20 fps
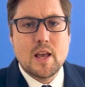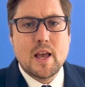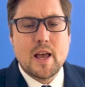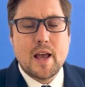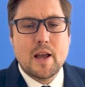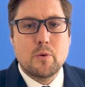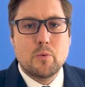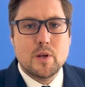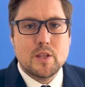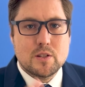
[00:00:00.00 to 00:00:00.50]

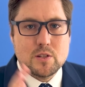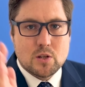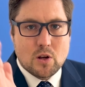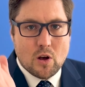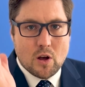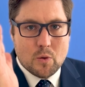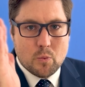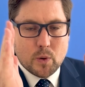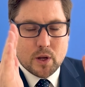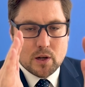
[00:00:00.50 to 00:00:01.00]
and with
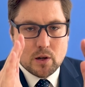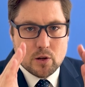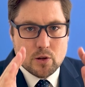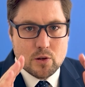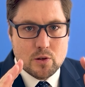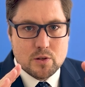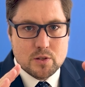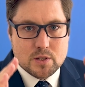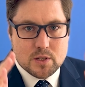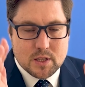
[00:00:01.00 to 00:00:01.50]
time we
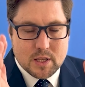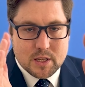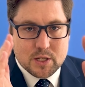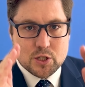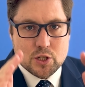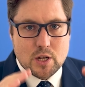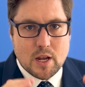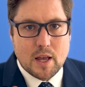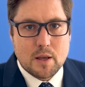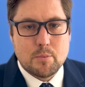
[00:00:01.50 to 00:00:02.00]
lose this
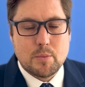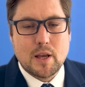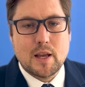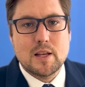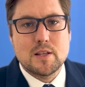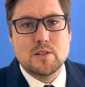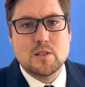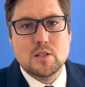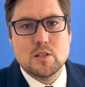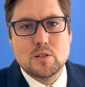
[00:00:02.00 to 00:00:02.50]
shape
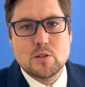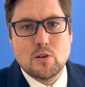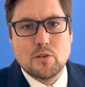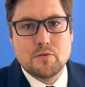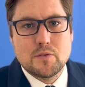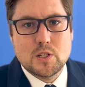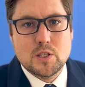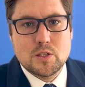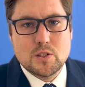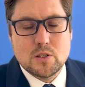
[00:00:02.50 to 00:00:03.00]
as the
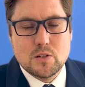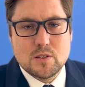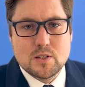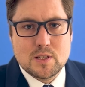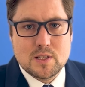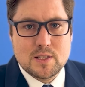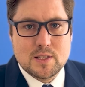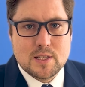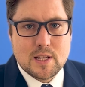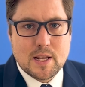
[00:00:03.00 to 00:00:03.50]
soft tissues
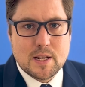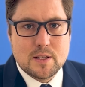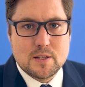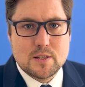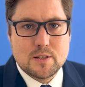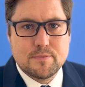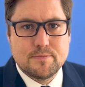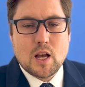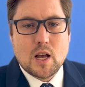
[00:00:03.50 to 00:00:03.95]
descend.